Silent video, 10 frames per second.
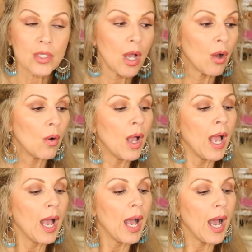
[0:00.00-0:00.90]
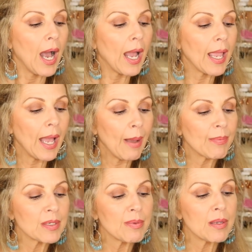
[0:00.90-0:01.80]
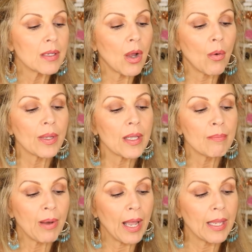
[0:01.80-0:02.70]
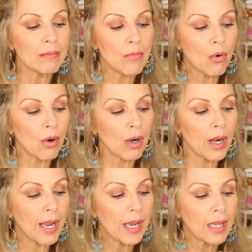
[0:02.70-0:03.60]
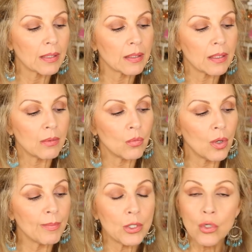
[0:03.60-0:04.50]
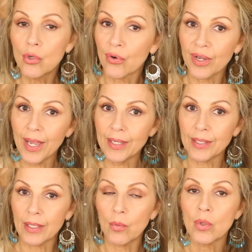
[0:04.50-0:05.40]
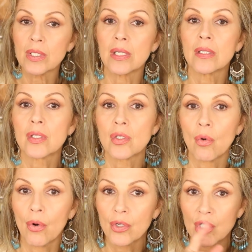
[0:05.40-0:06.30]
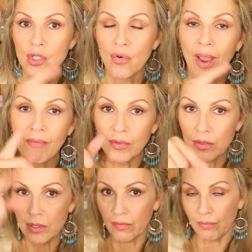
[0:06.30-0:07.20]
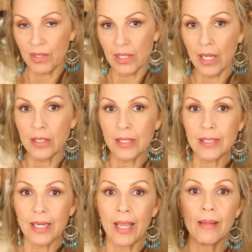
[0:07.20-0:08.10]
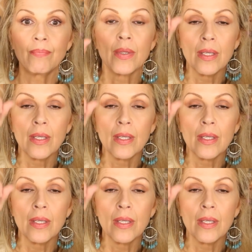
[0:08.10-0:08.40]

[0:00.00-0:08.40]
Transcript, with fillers: So I happened to be going and buying more, and the woman who created it was in the store. She travels from state to state.